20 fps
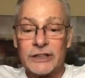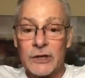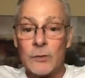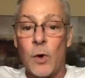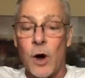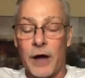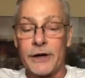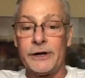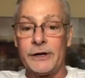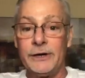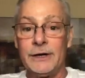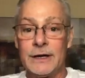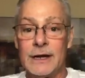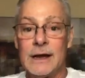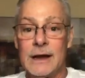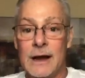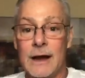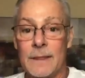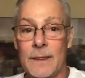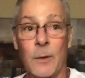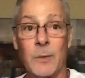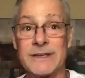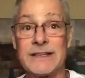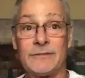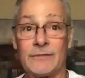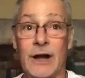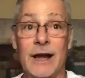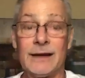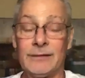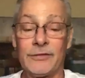salty water.
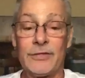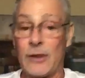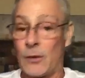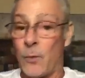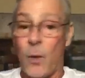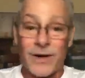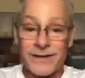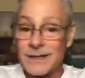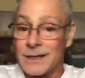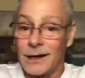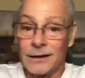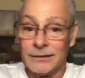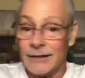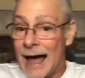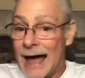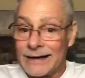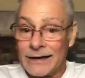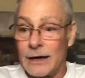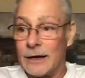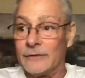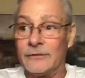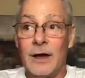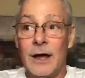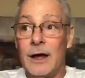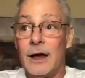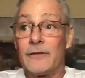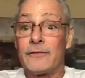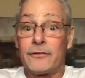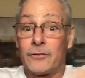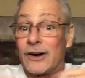There wasn't a
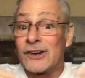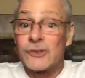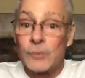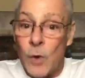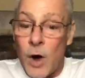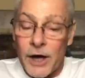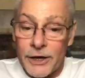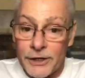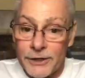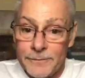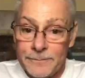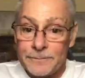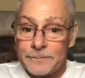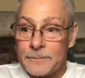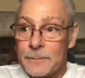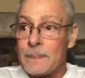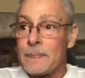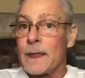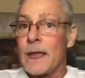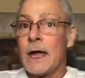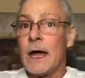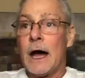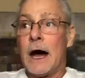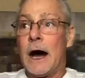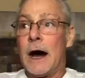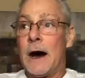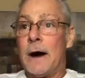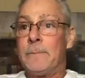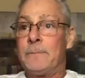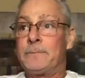lot of fresh water.
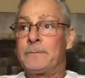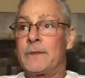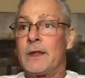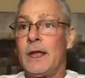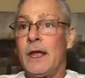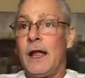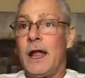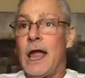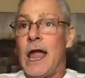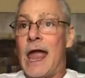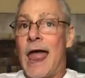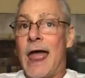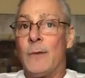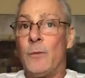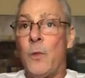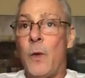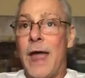And